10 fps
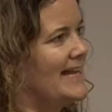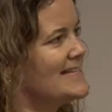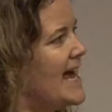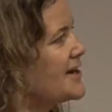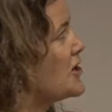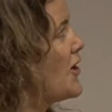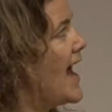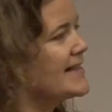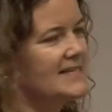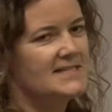and
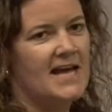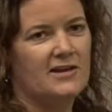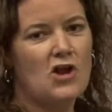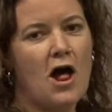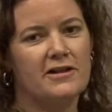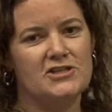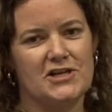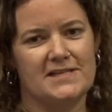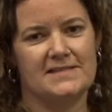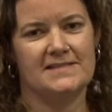technocrats and
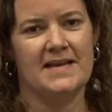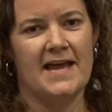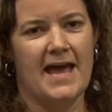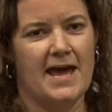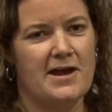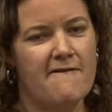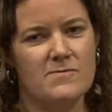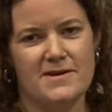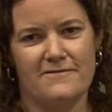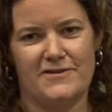technologists and
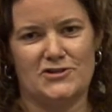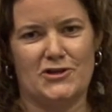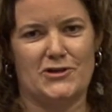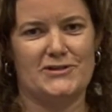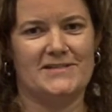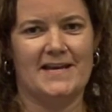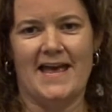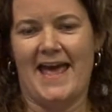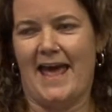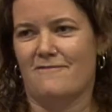government officials
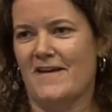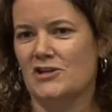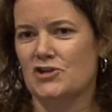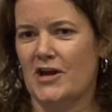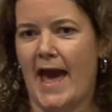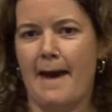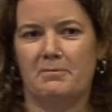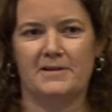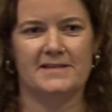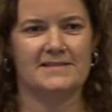and venture
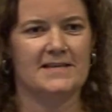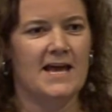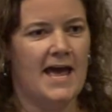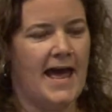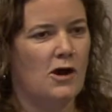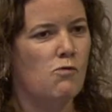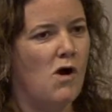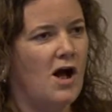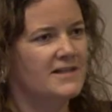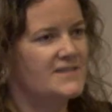capitalists and
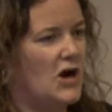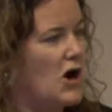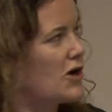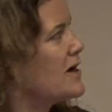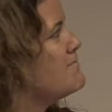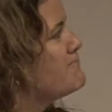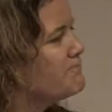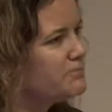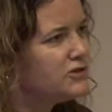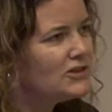quants are
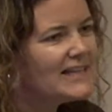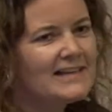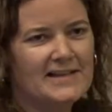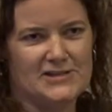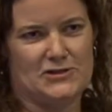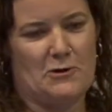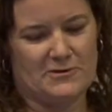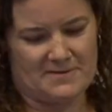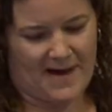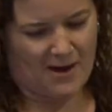completely
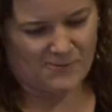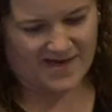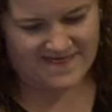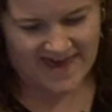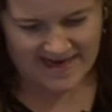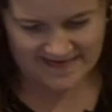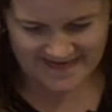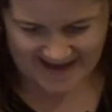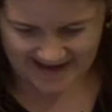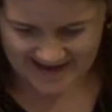stoked about, right? They
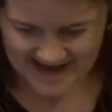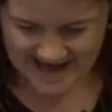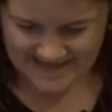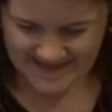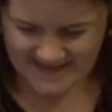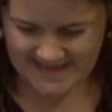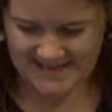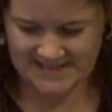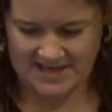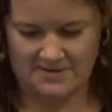think that this
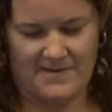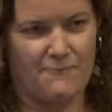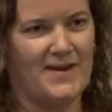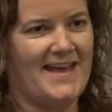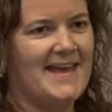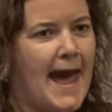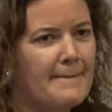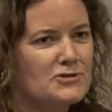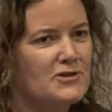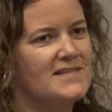is going to, if we can
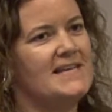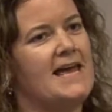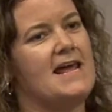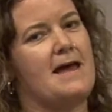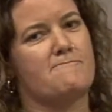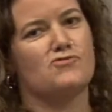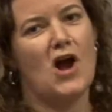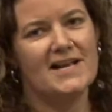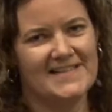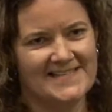capture this data and
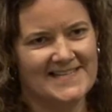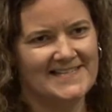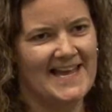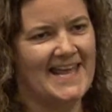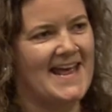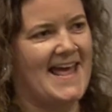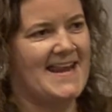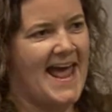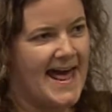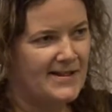process this data
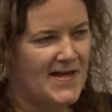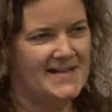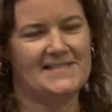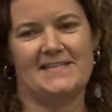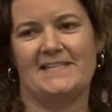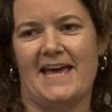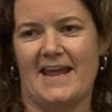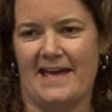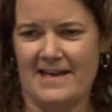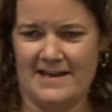and analyze this
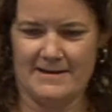data,